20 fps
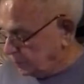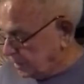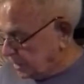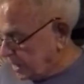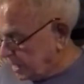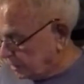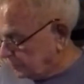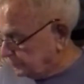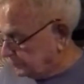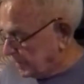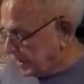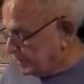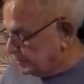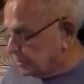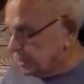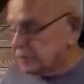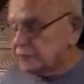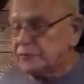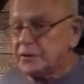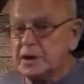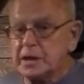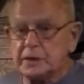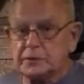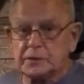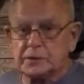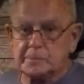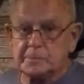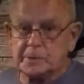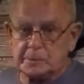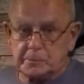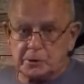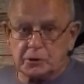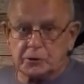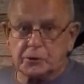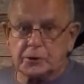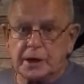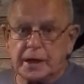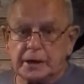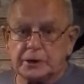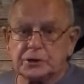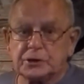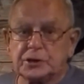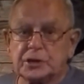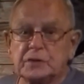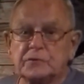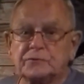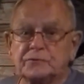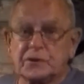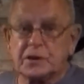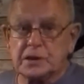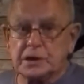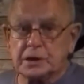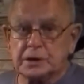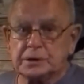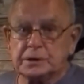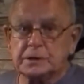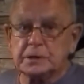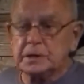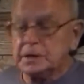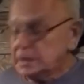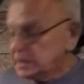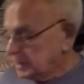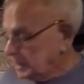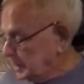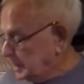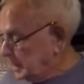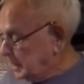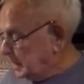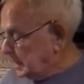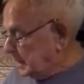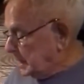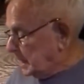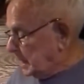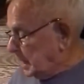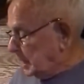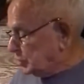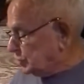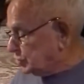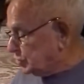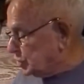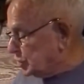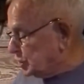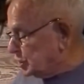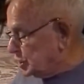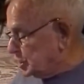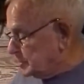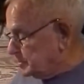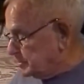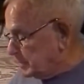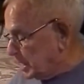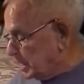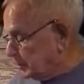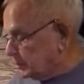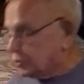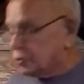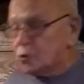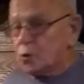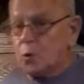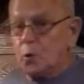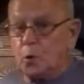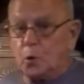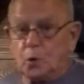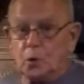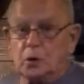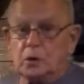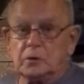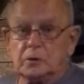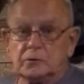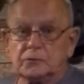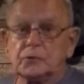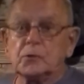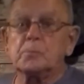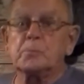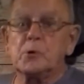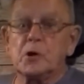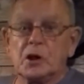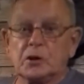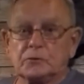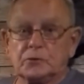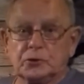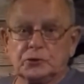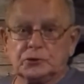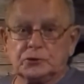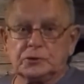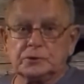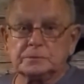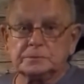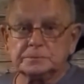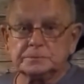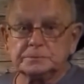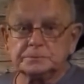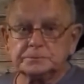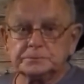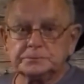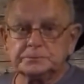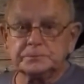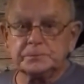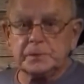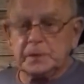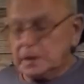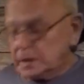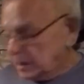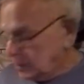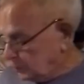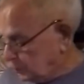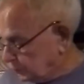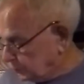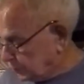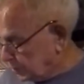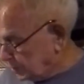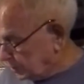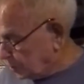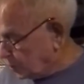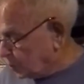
we had a family of eight that my mother had to keep fed. She made gruel for breakfast. It was a